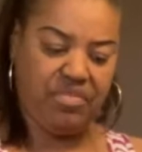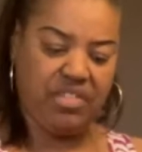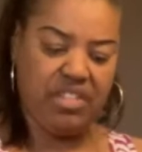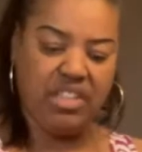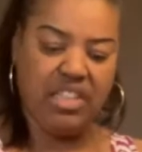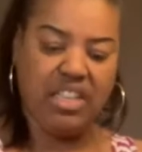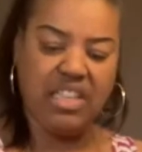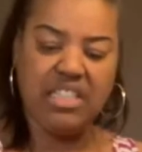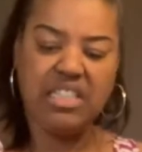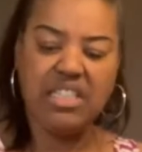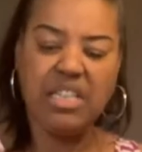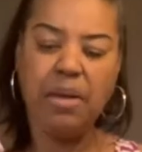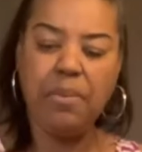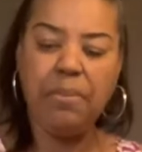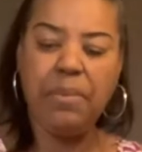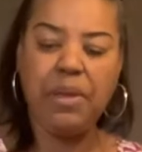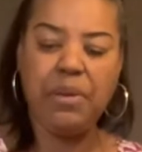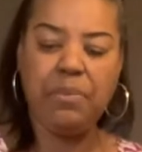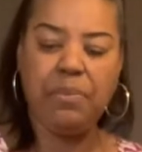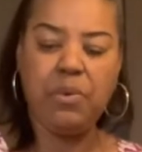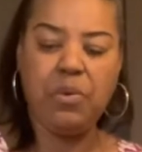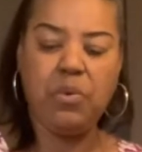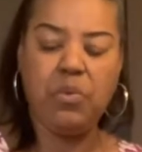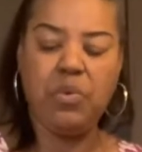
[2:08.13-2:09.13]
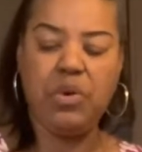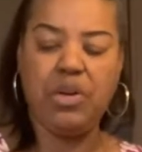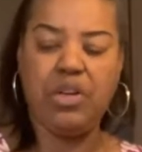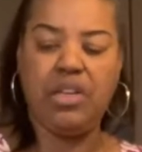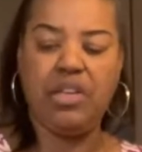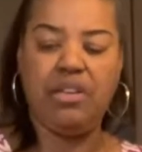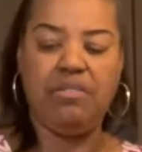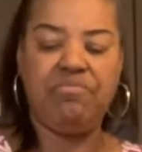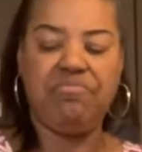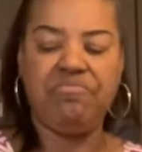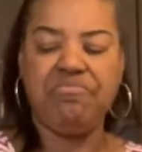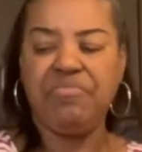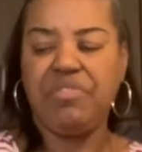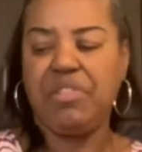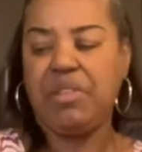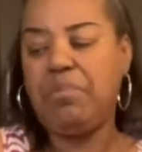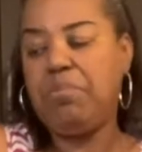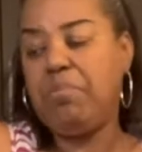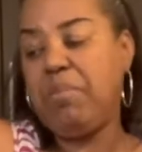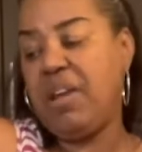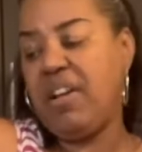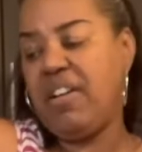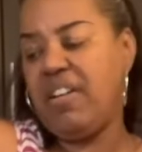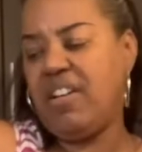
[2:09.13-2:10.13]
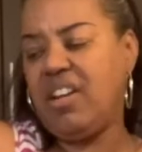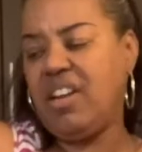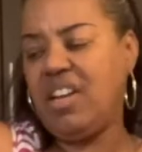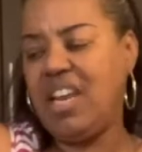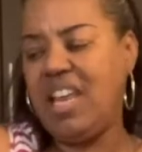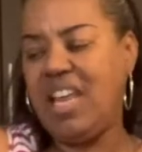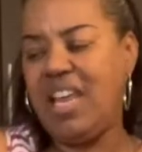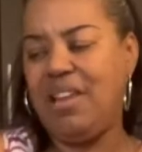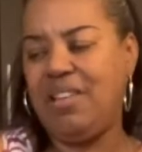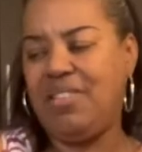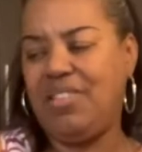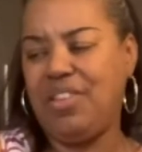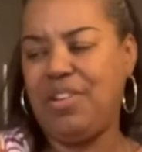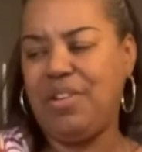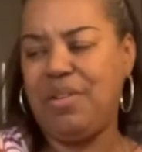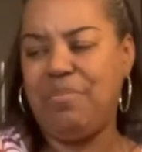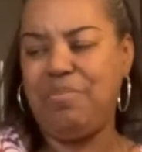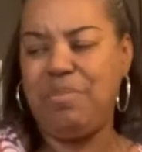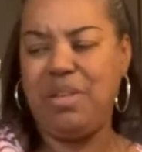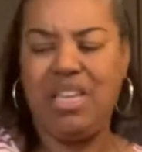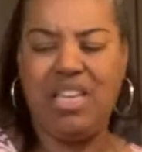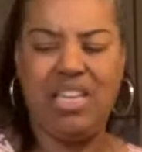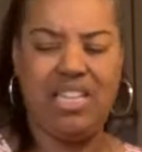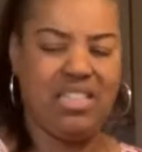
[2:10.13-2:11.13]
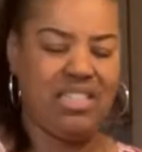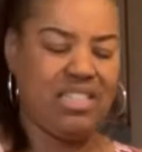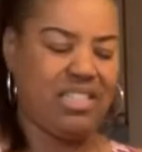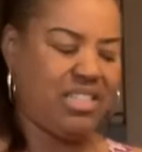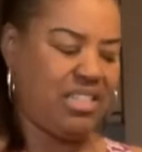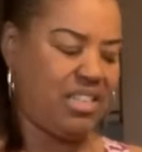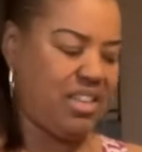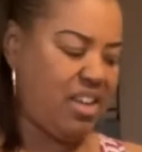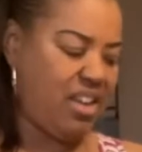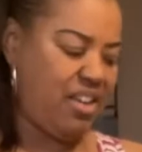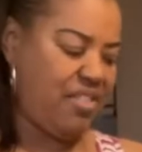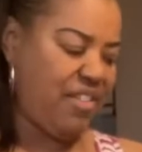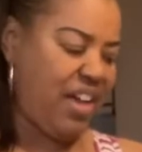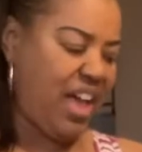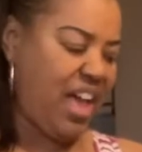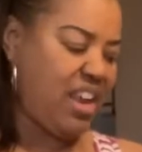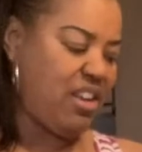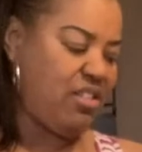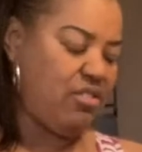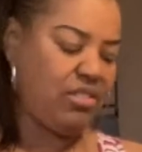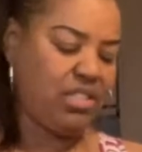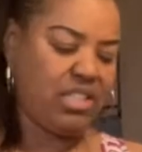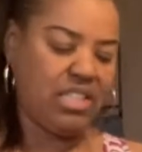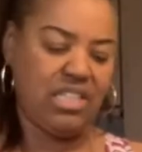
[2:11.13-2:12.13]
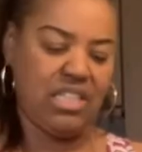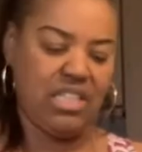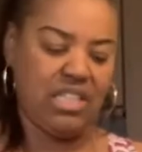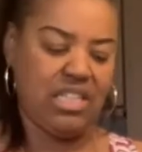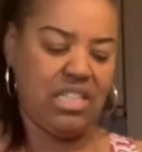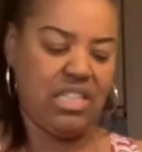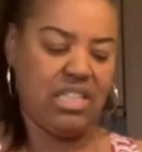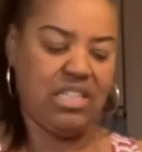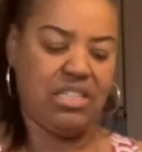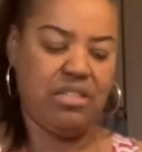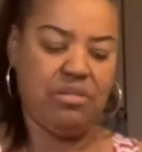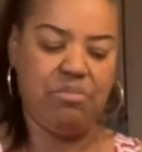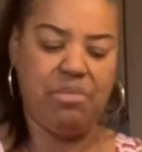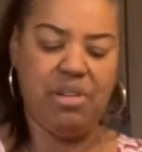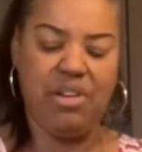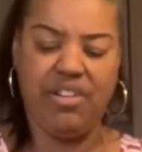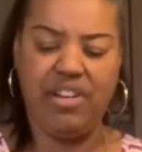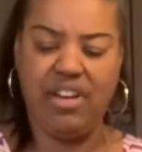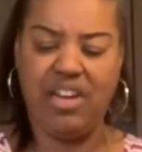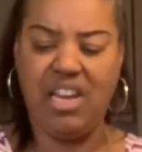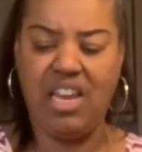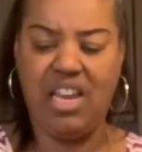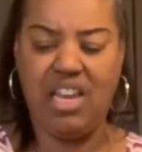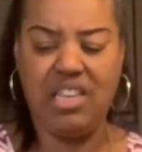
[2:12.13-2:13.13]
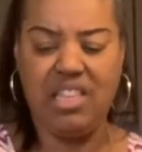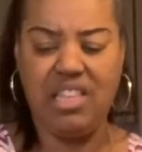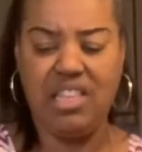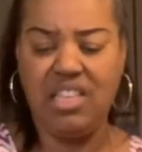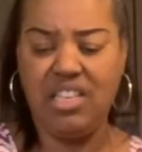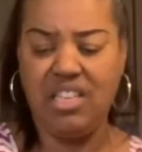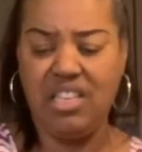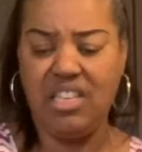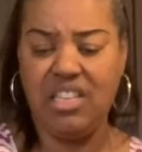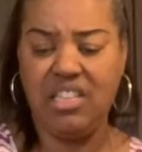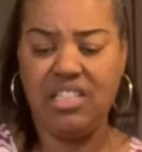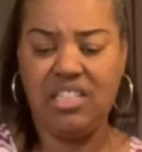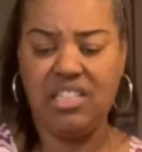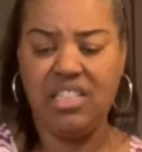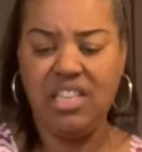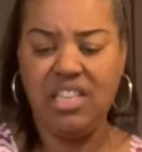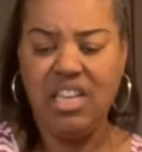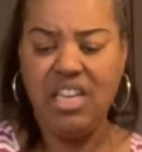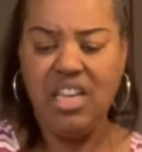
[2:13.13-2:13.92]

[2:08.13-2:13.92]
Now, some people would marinate their meat and stuff. I don't see a need to marinate this.